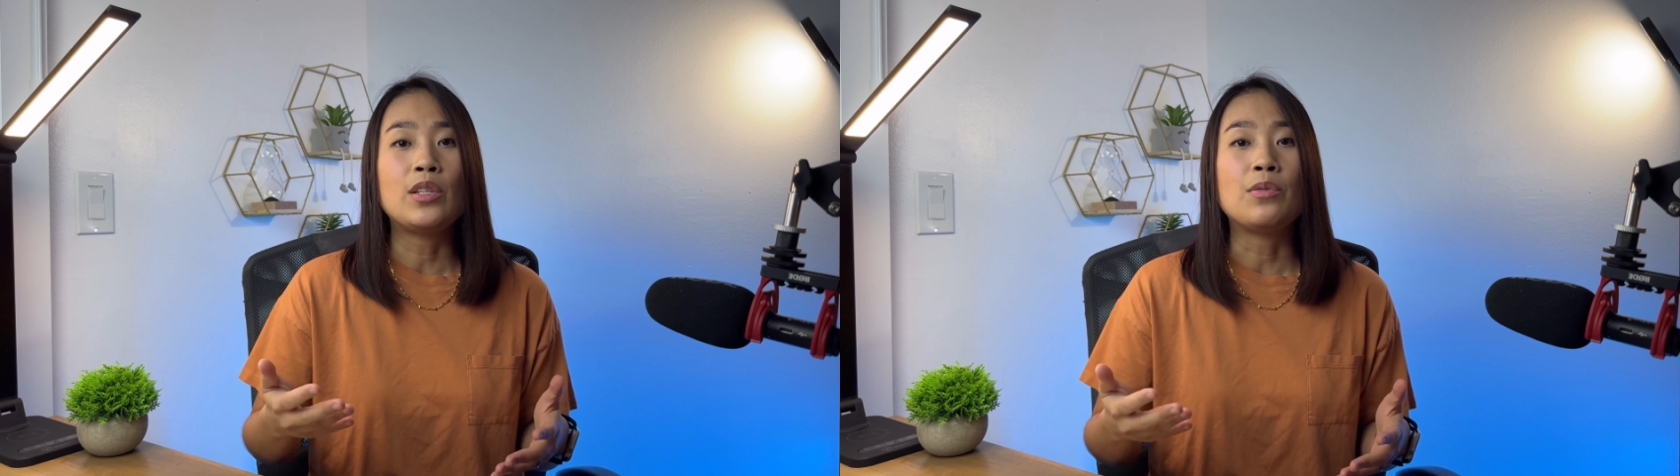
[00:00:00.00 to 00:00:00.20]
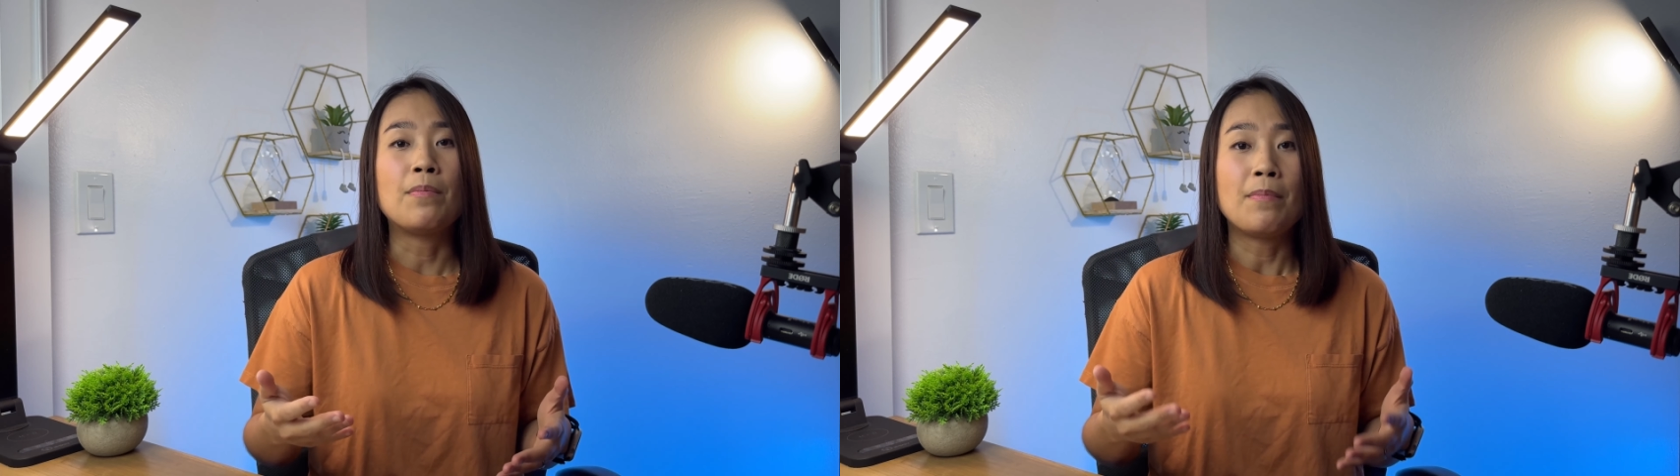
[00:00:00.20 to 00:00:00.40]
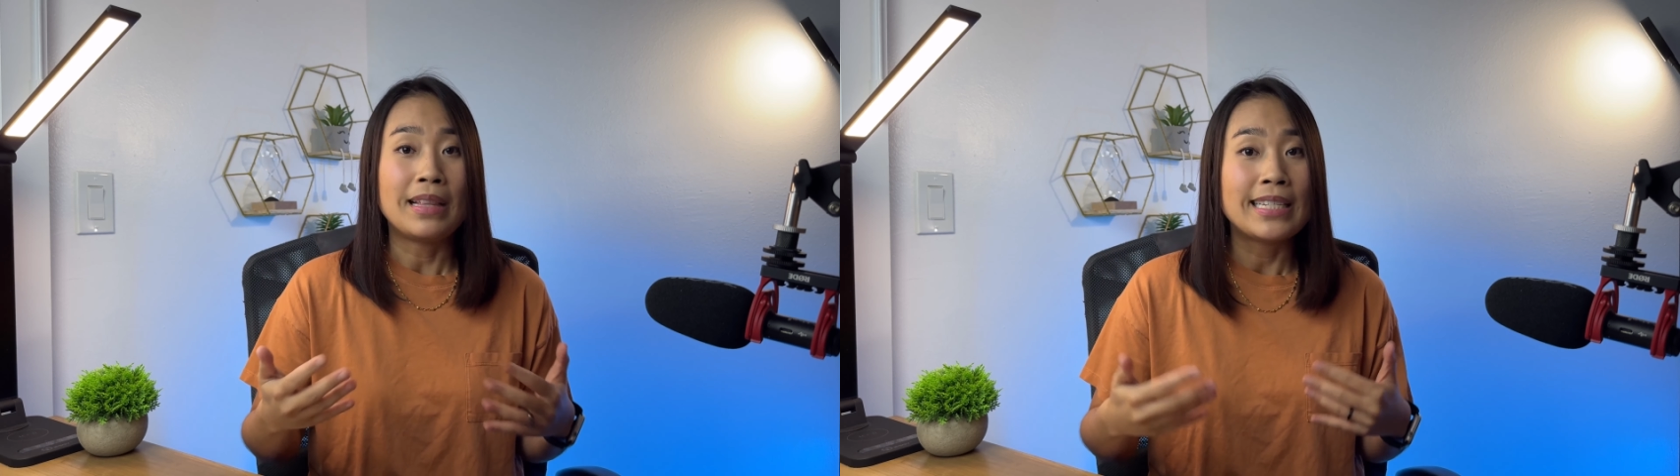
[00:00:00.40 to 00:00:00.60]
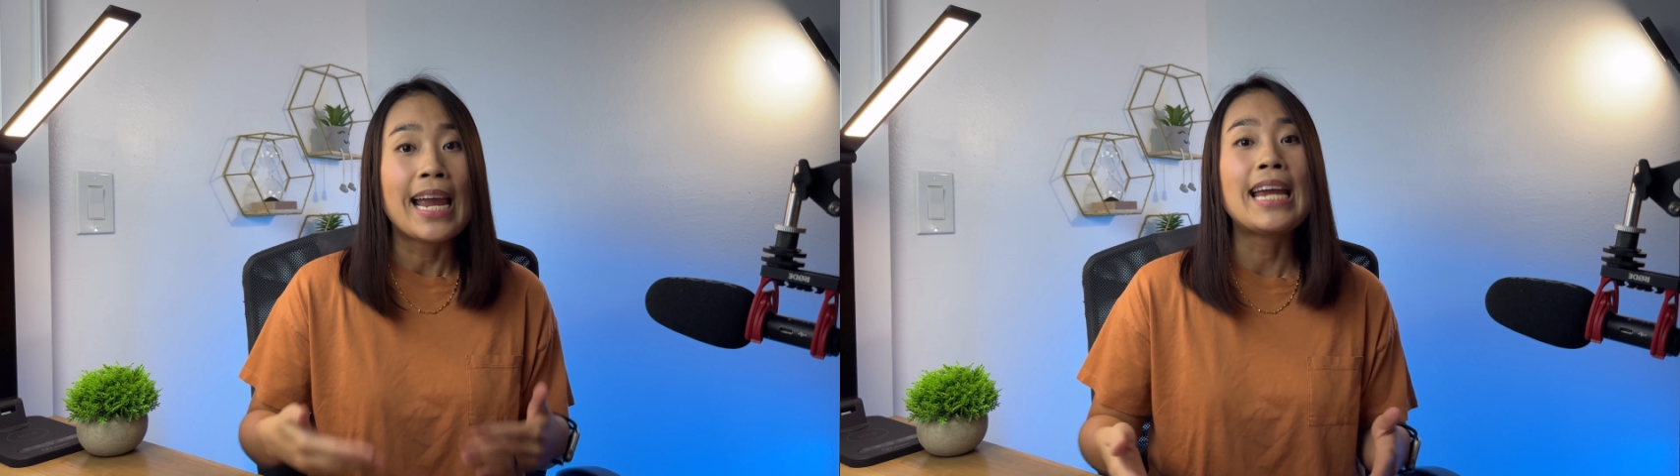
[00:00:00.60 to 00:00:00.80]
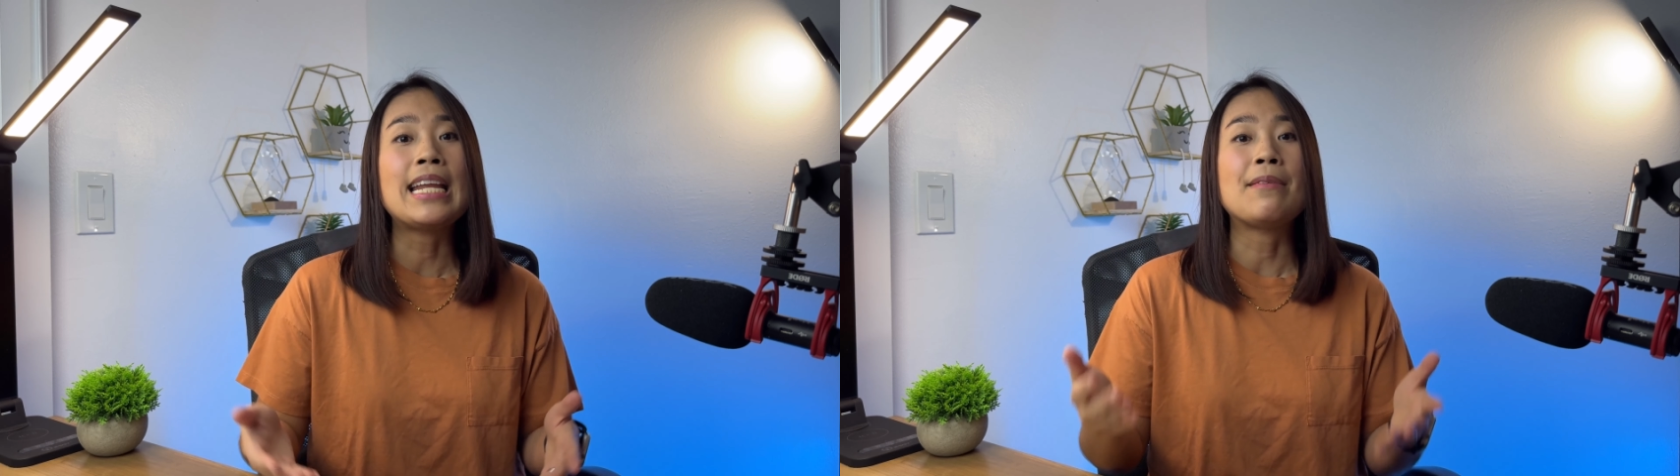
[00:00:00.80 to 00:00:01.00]
to
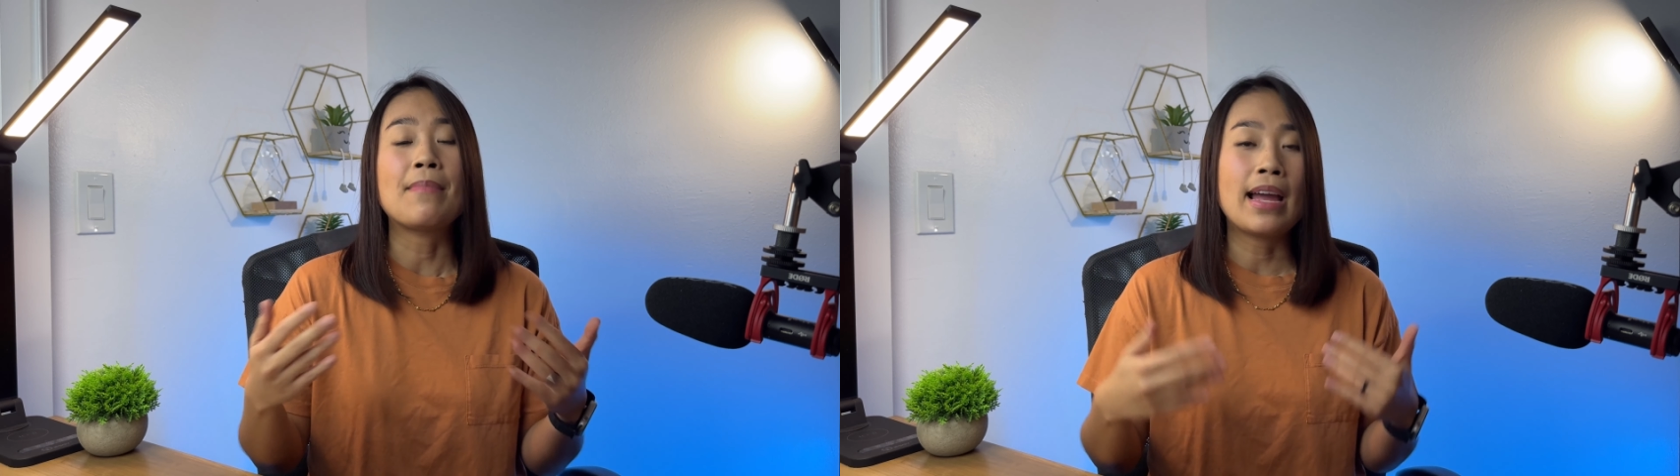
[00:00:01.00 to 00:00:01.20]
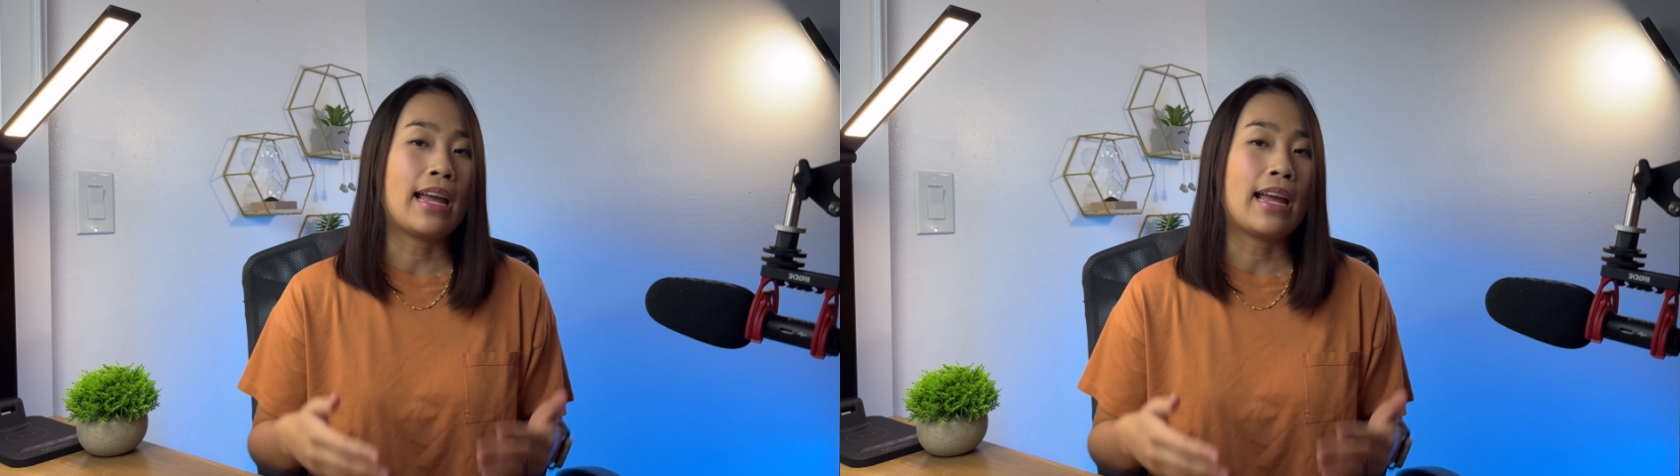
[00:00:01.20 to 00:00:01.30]
maintaining my